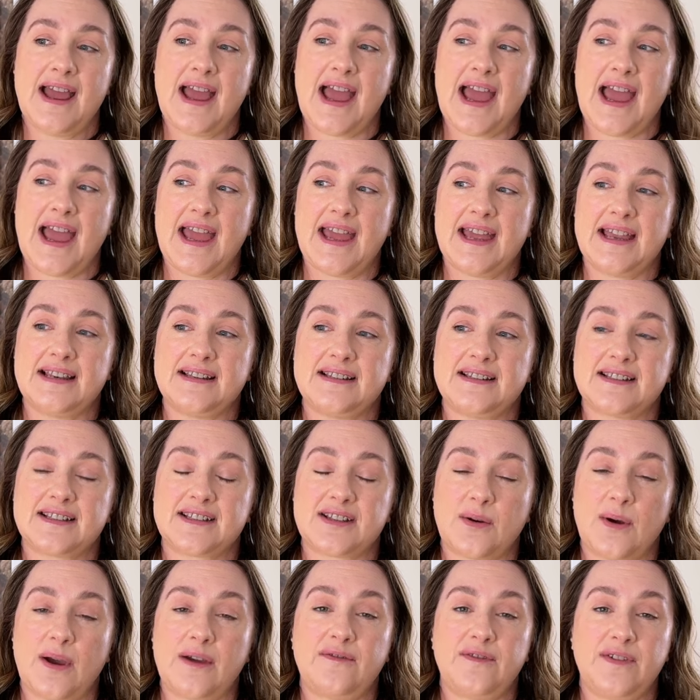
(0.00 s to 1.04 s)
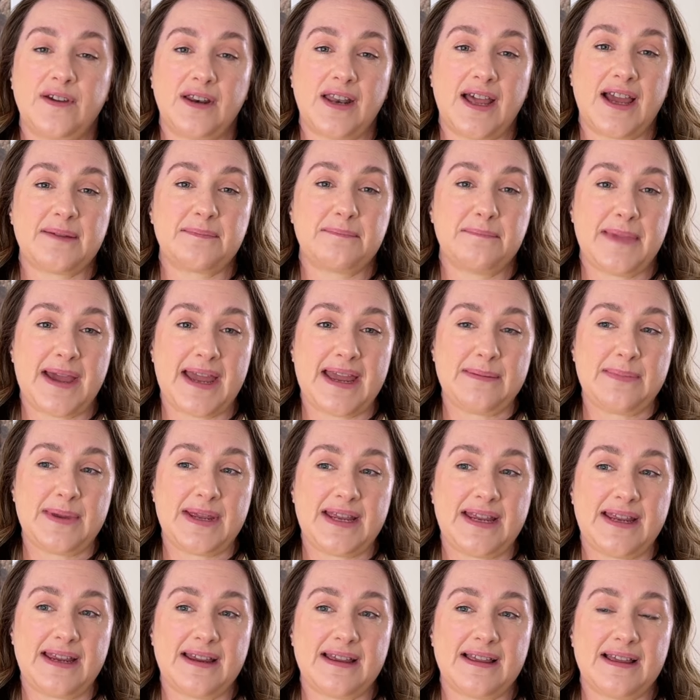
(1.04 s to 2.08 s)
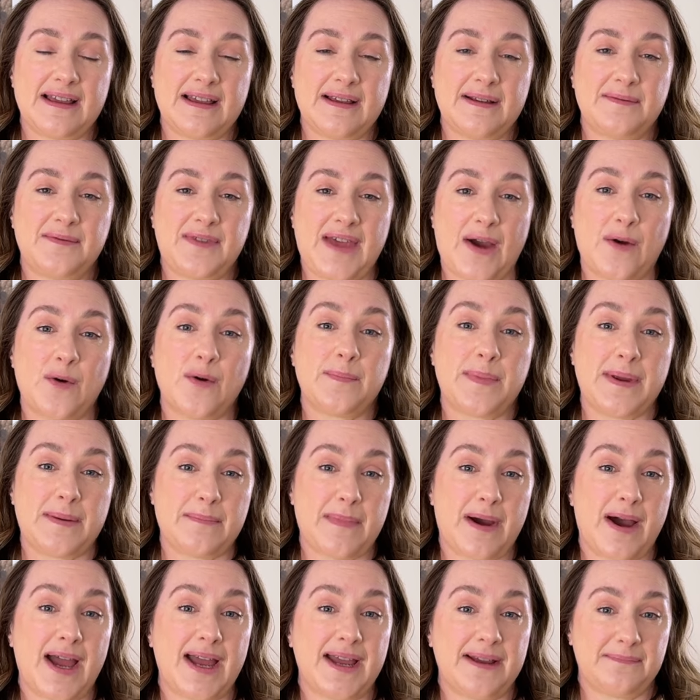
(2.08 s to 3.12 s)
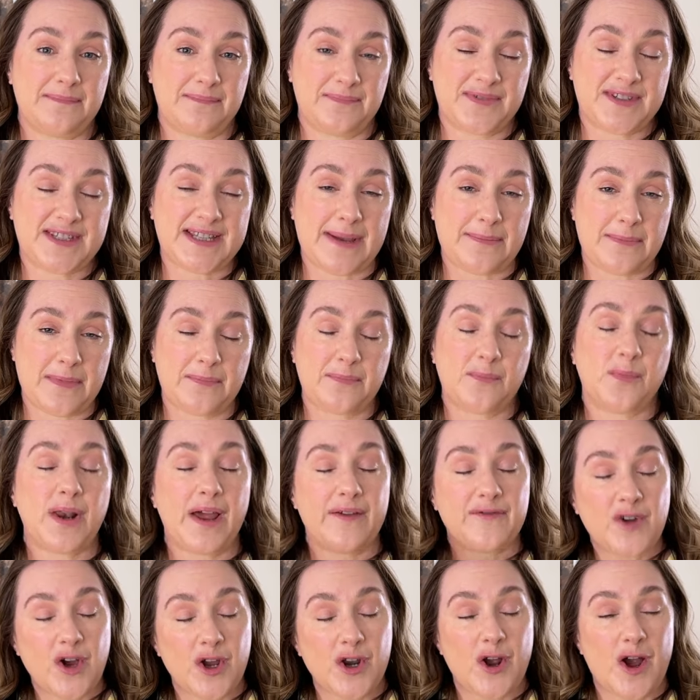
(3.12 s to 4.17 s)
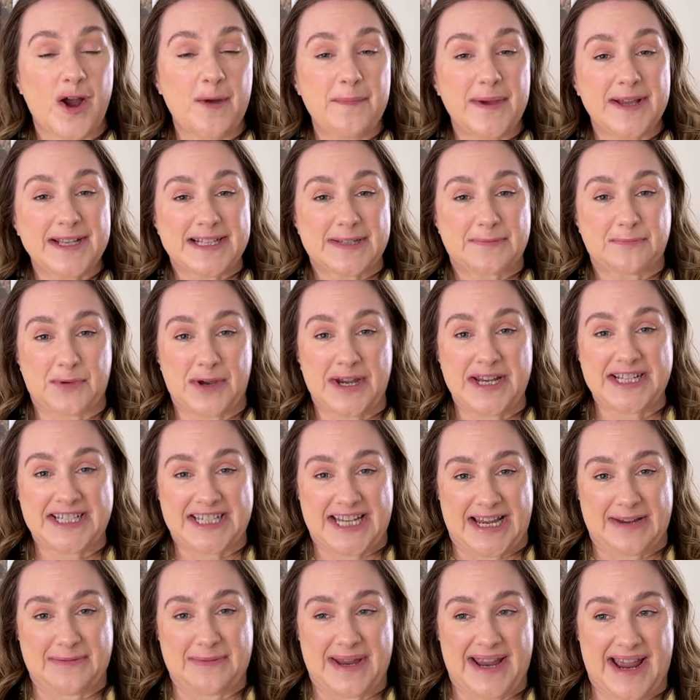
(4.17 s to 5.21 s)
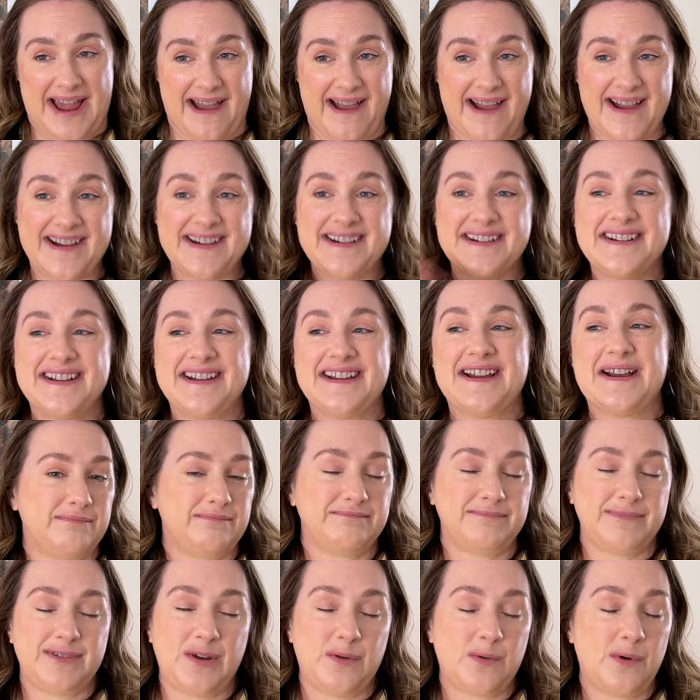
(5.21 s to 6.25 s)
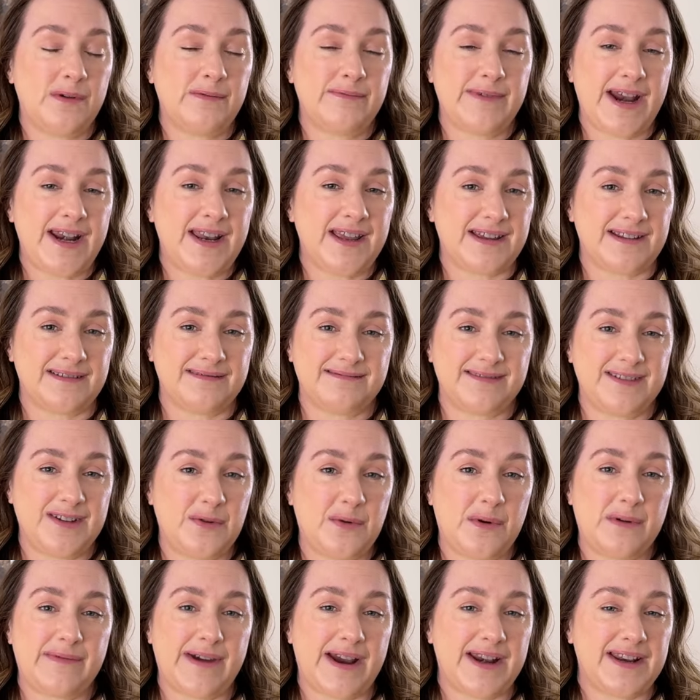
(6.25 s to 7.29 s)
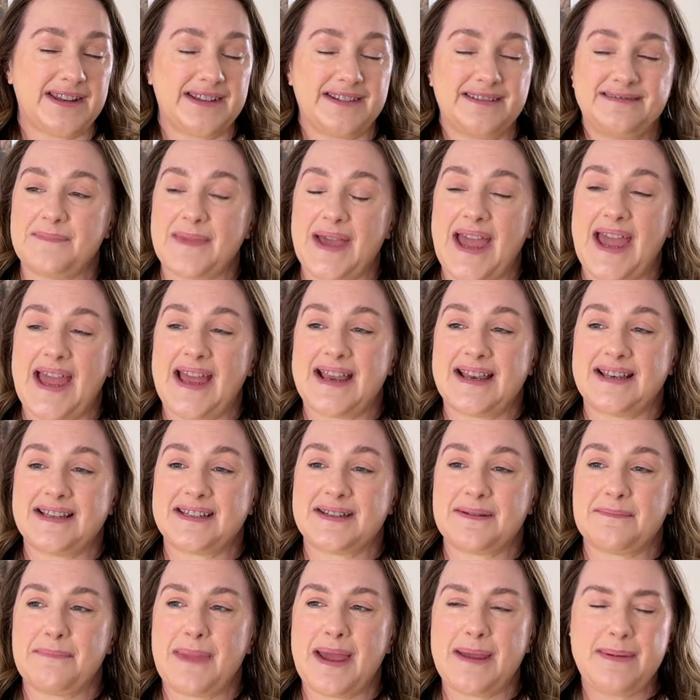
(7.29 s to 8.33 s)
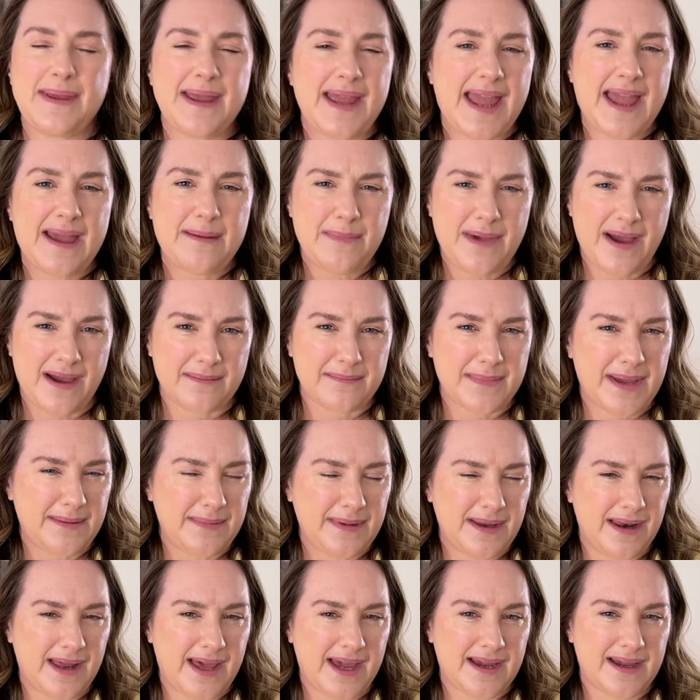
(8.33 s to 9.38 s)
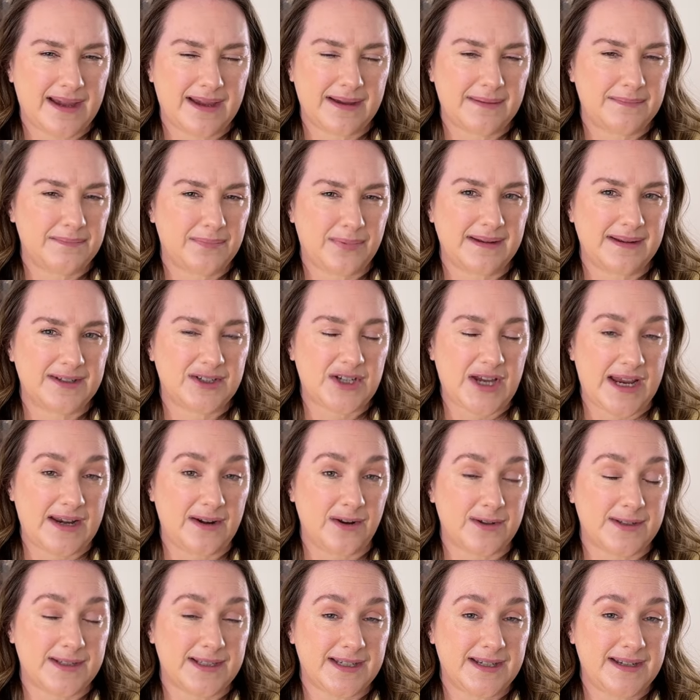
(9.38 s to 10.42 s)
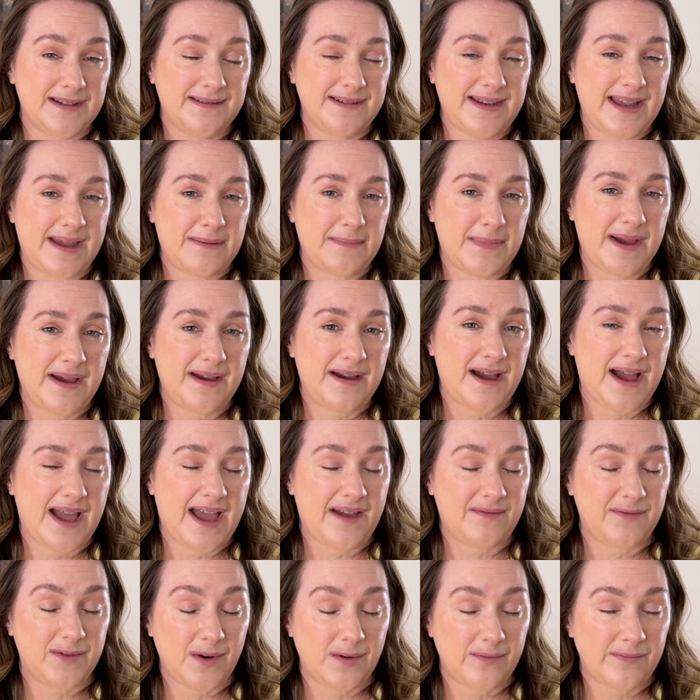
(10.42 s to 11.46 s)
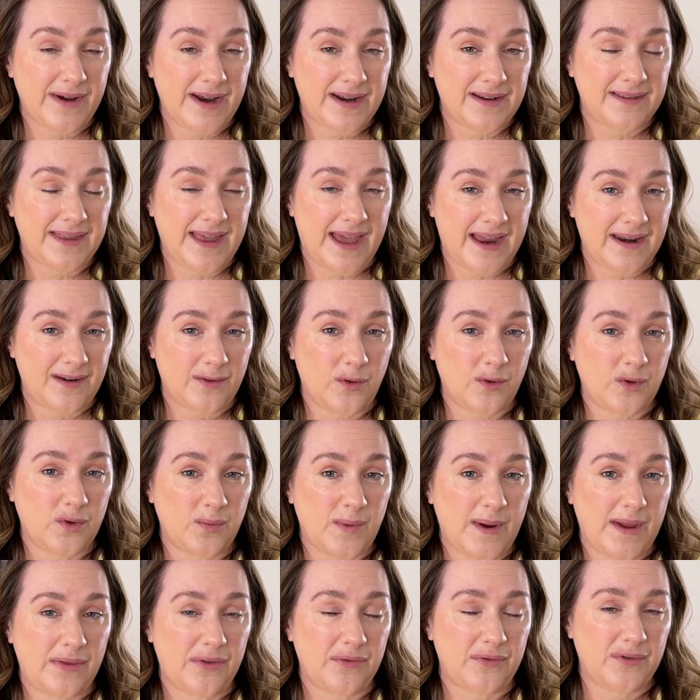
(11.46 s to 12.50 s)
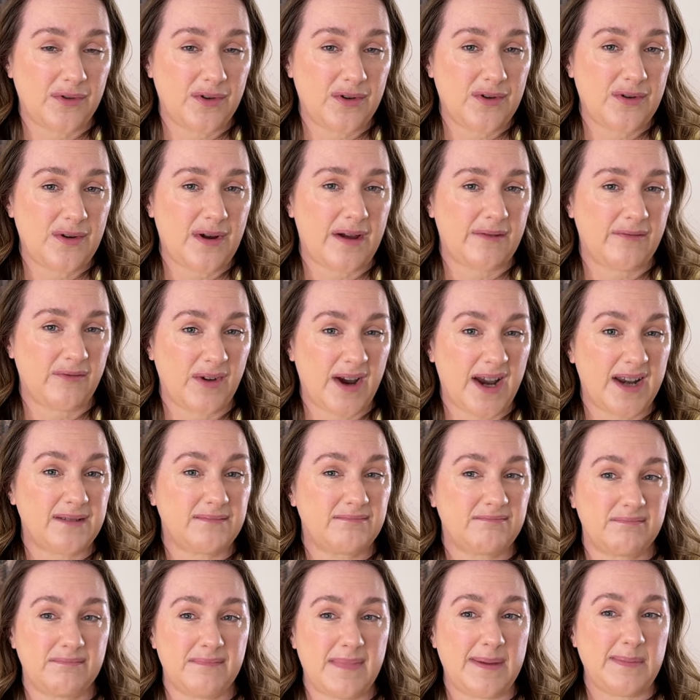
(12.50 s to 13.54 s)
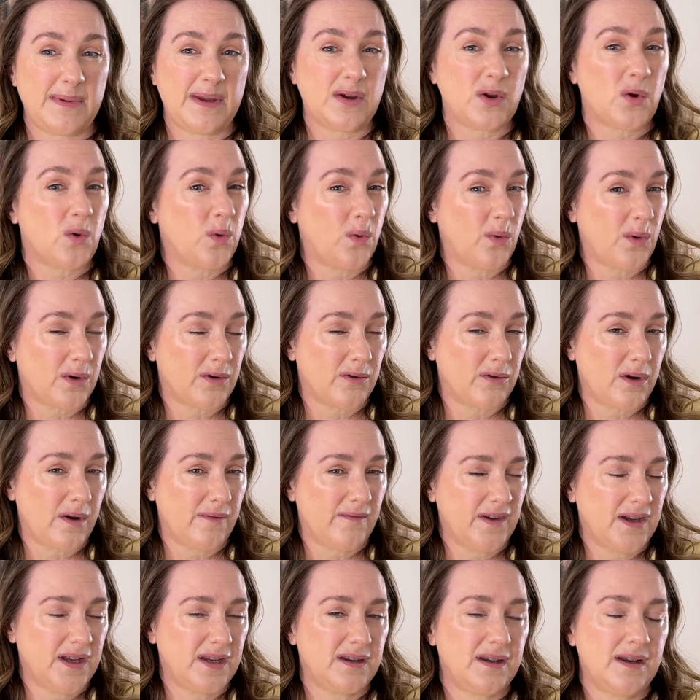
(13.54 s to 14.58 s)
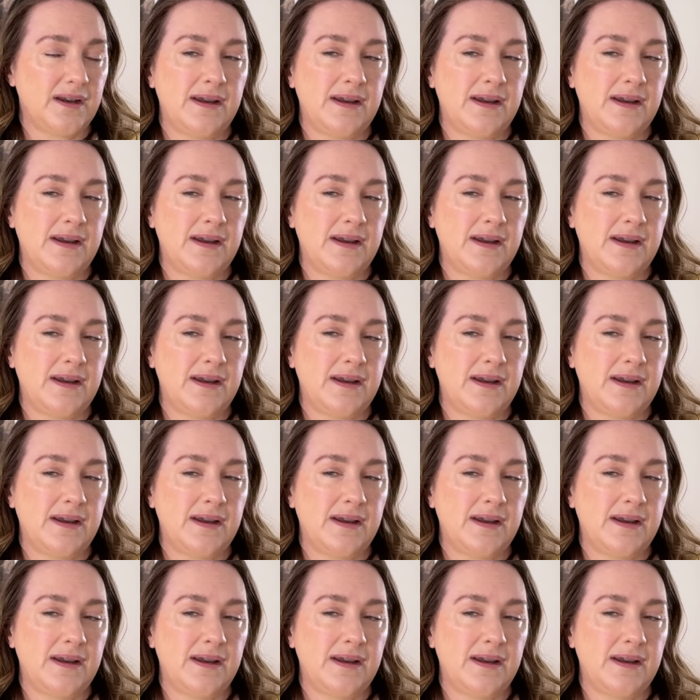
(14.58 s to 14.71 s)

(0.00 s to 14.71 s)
And so I feel like maybe that will be my summer. Well, I've got it on my spring TBR. You all read it. You all read it. And maybe Emma, maybe like a Jane Austen Emma. I have not read that all the way through. I've read maybe a quarter of it.